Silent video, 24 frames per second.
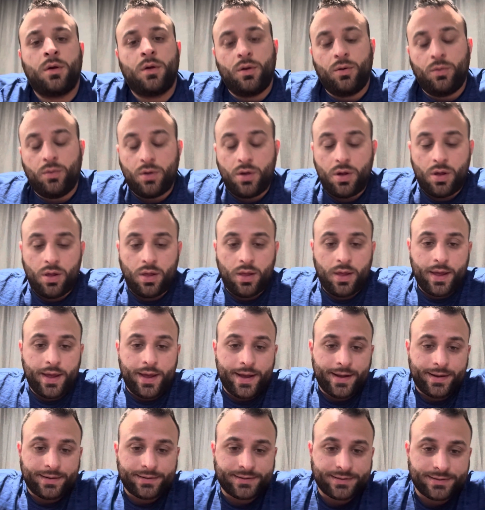Well,
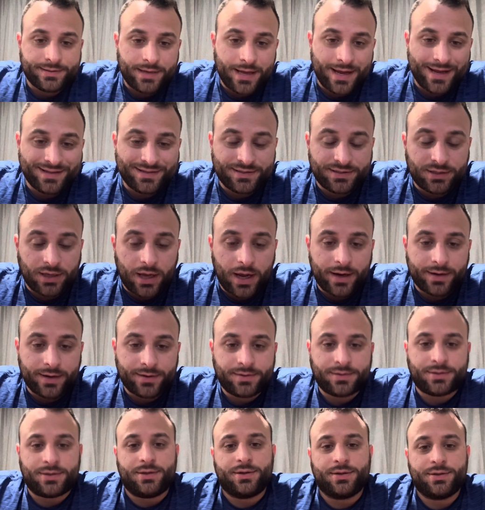uh, tonight sucked.
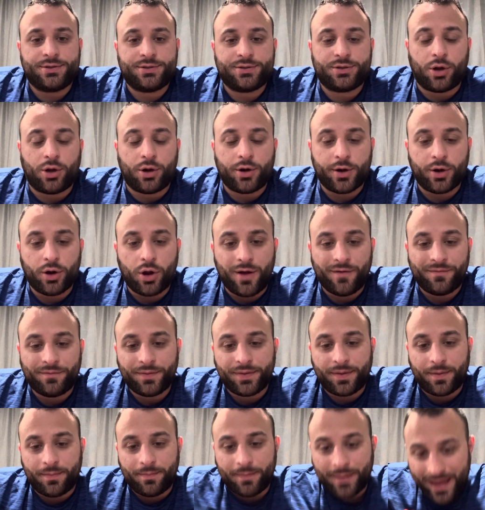Starting off
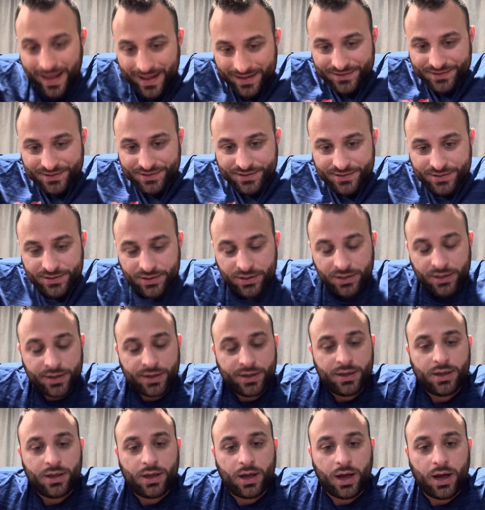with the Mets,
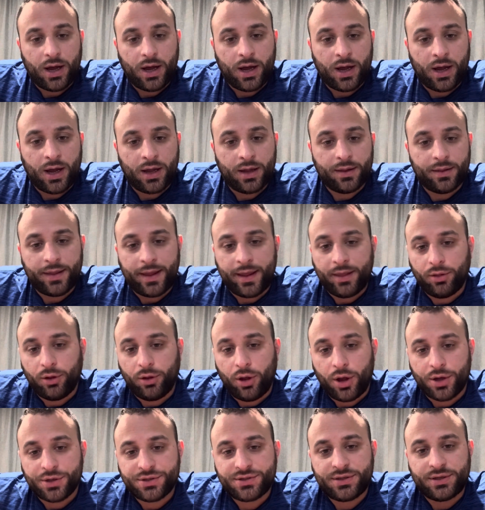uh, they
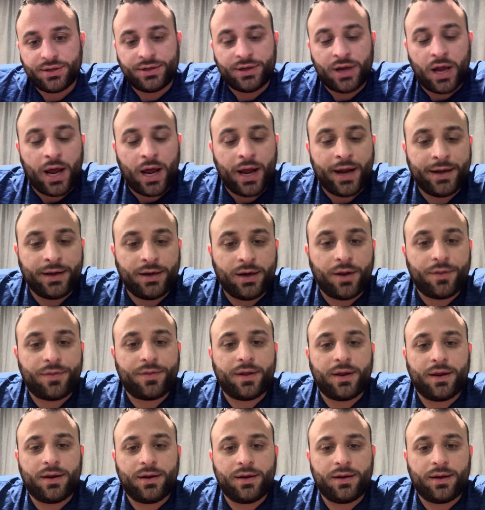lost nine
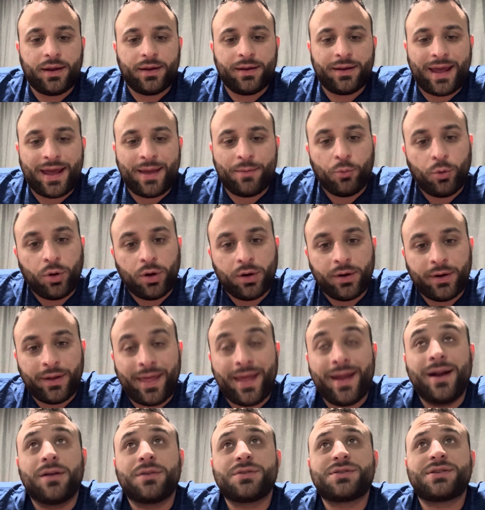nothing in Game One of the
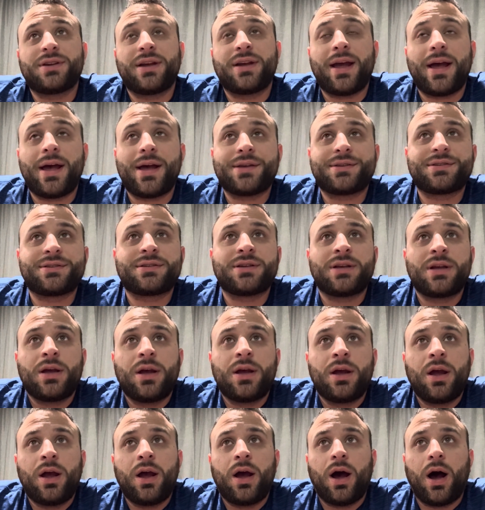NLCS,
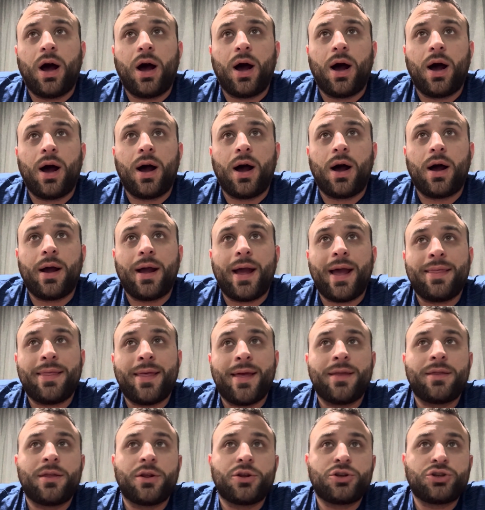uh, and
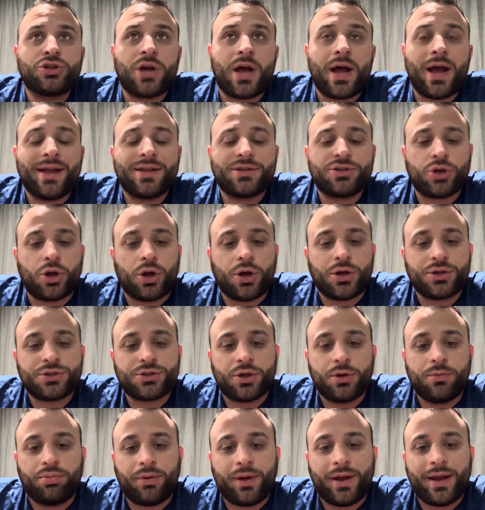then the Giants
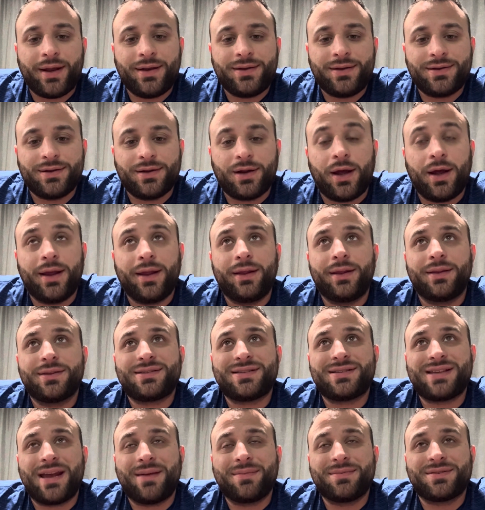also played tonight,
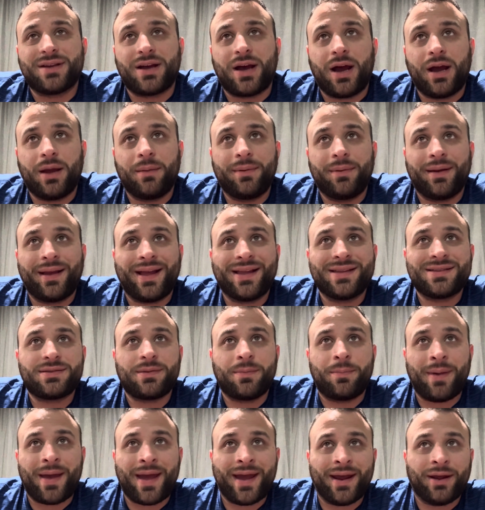same time against
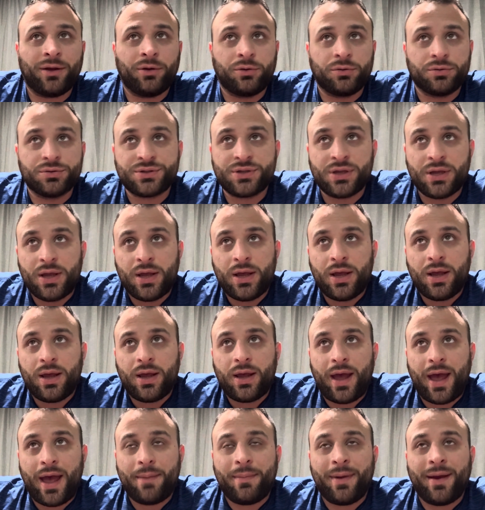the Bengals
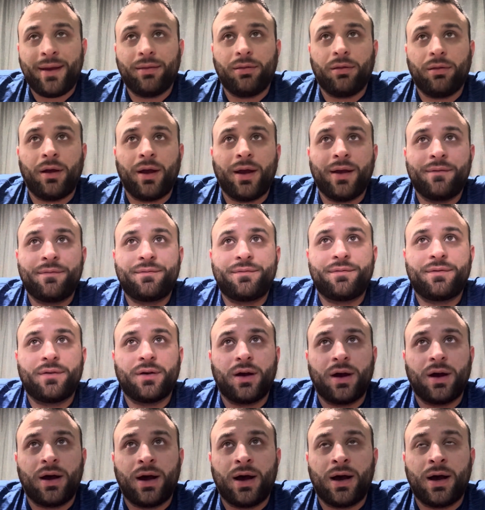at
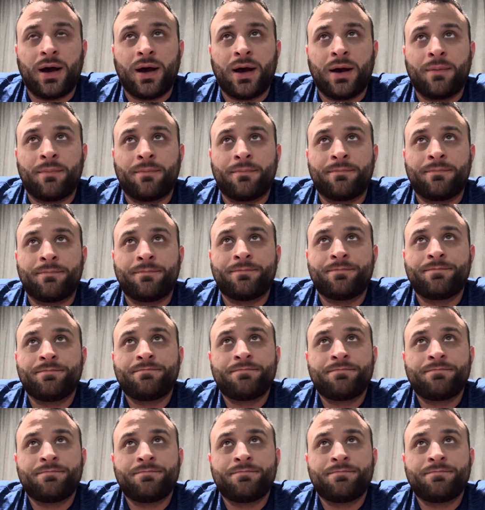MetLife, um,